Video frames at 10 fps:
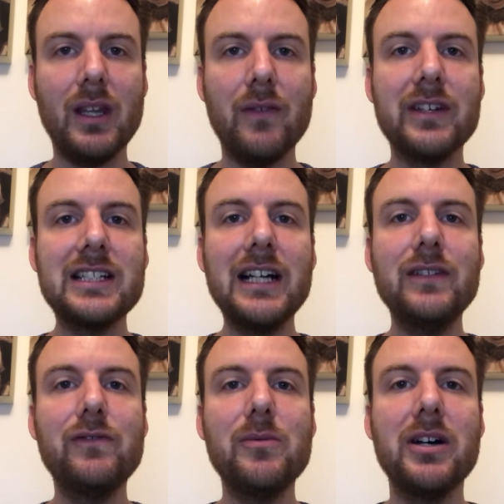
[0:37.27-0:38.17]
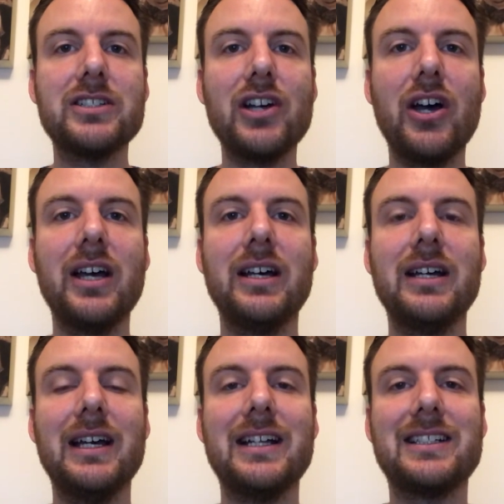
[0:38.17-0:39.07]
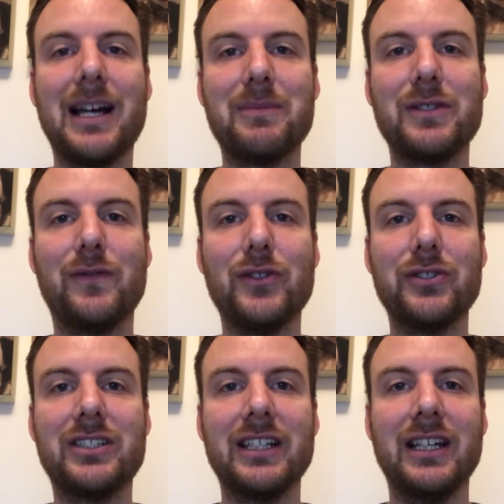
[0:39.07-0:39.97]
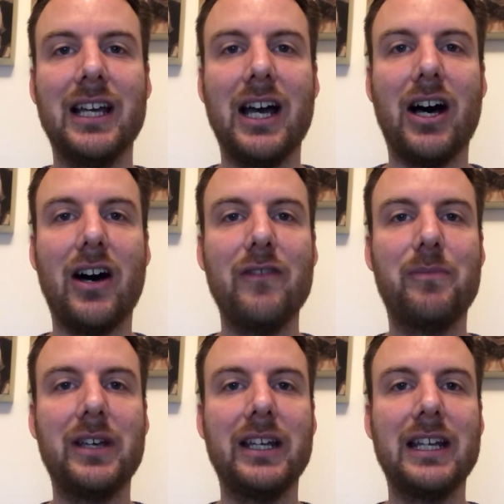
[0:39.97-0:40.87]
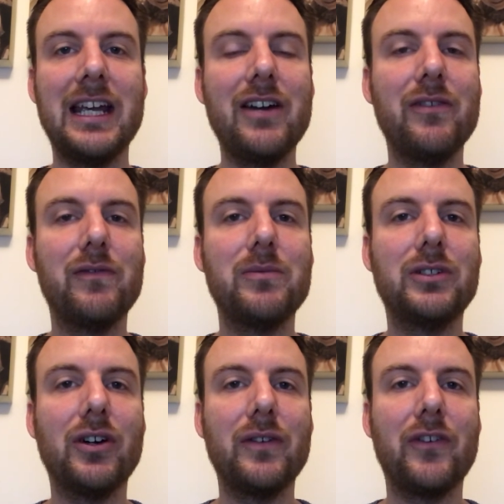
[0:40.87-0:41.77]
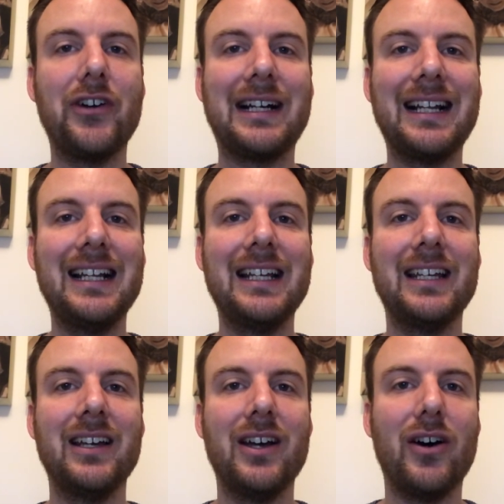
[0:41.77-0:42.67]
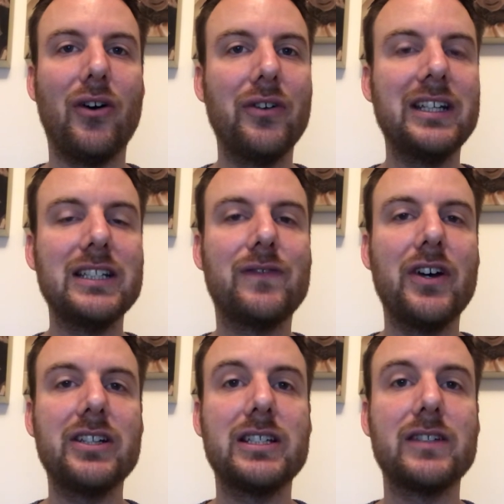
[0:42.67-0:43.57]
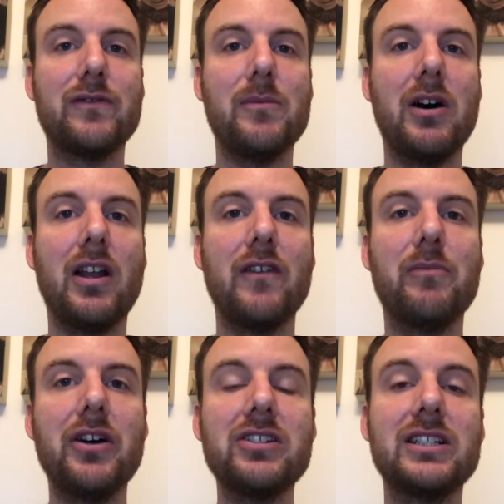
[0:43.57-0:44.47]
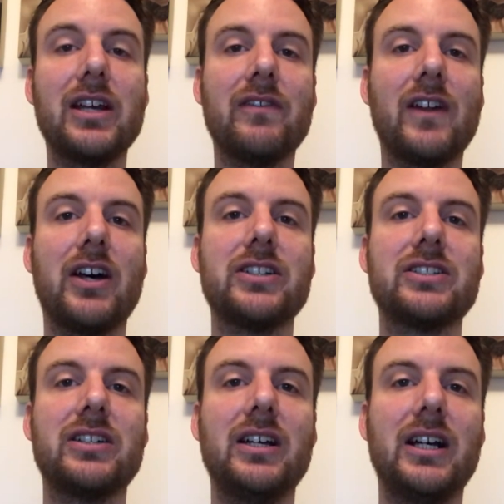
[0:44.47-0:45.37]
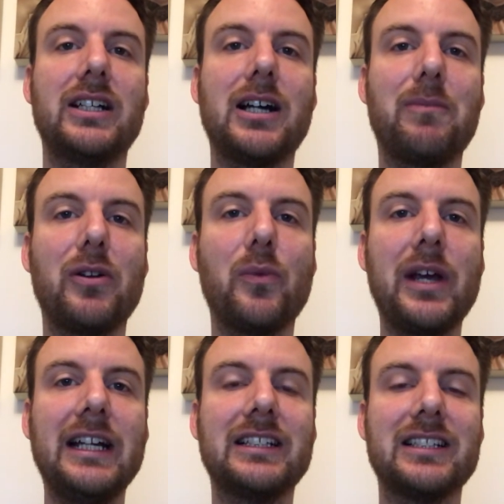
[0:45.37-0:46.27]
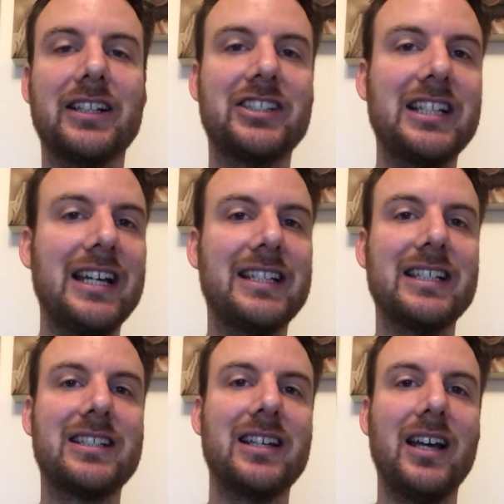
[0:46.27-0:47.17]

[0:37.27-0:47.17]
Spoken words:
they're taken from Isaiah chapter 40. I've been hearing from God very clearly on these verses for my life personally over the last couple of weeks. And I shared this